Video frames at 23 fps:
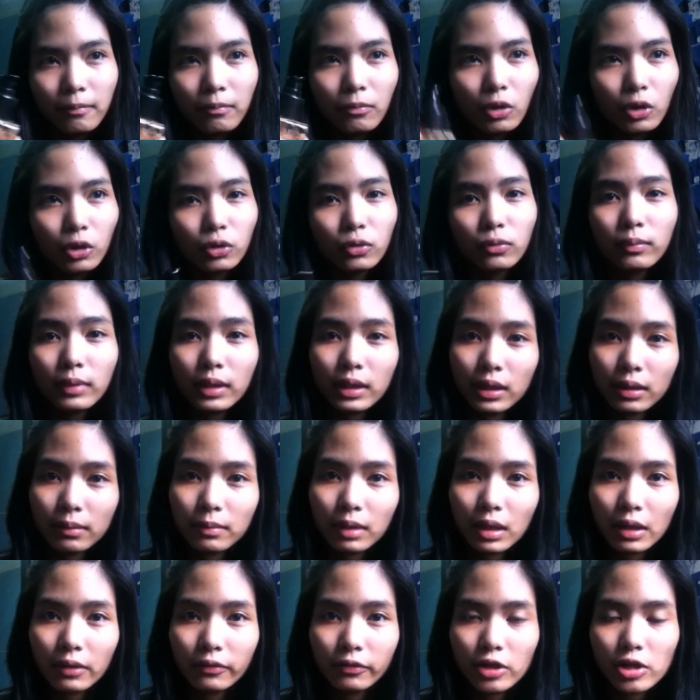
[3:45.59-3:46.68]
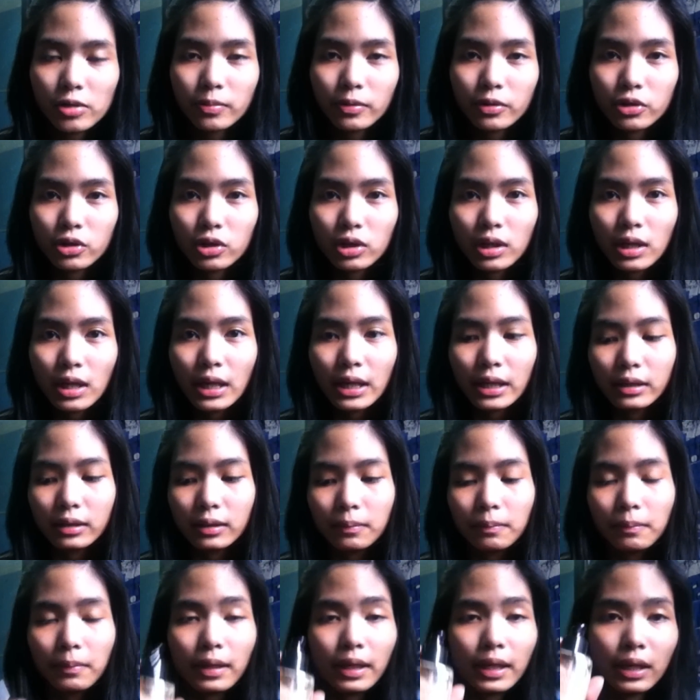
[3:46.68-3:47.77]
more to medium coverage, but usually I'll
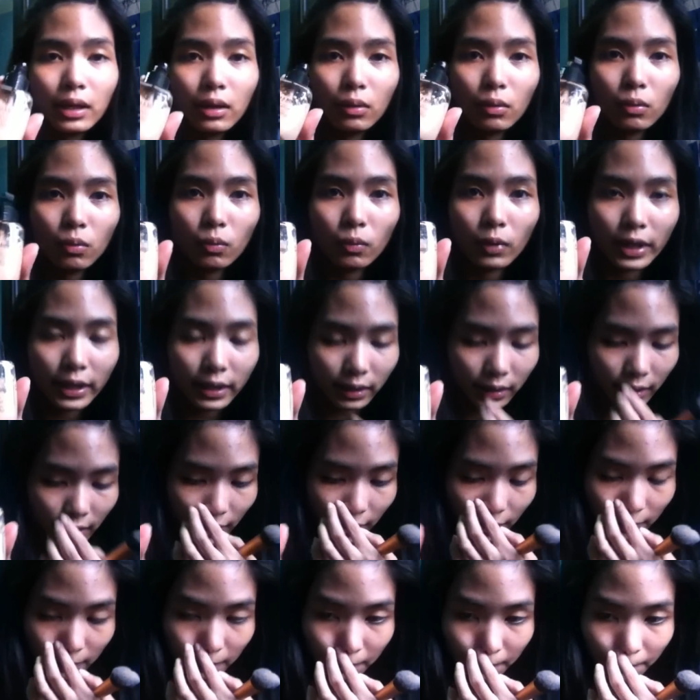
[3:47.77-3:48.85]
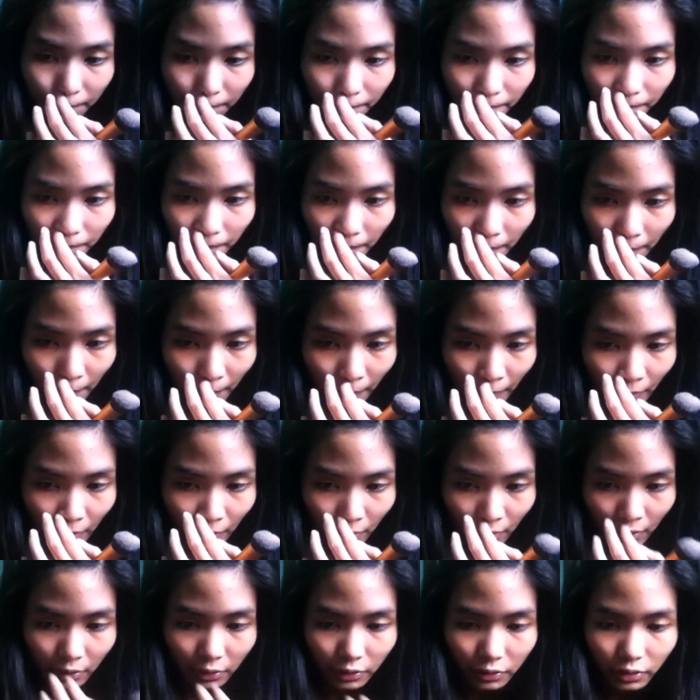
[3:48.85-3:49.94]
apply one time.
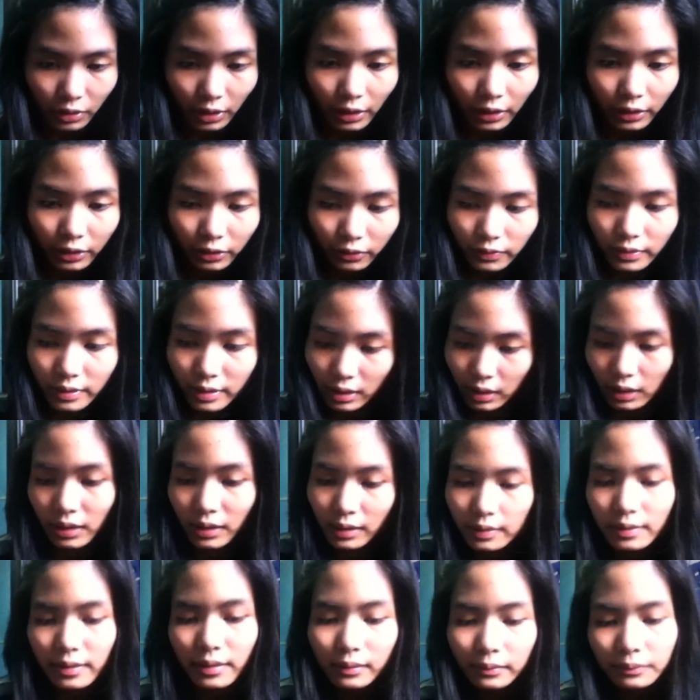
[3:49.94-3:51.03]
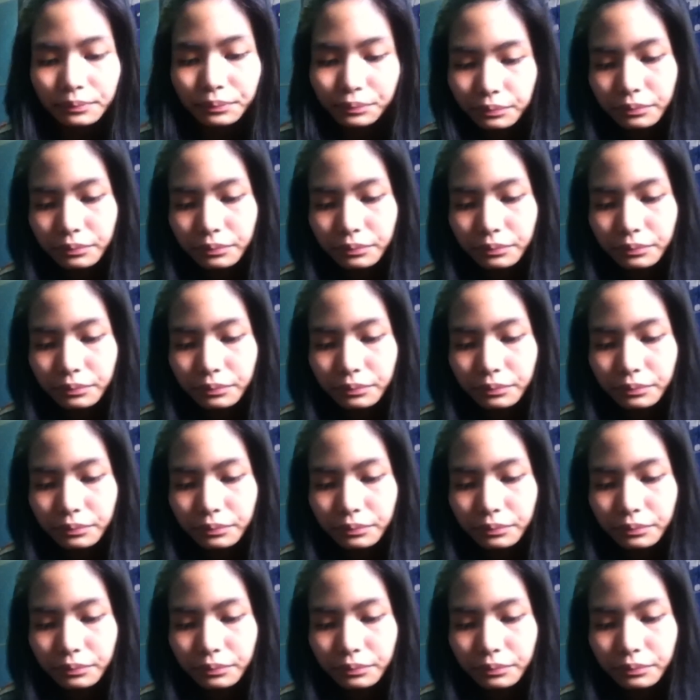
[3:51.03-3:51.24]
So I'll use this.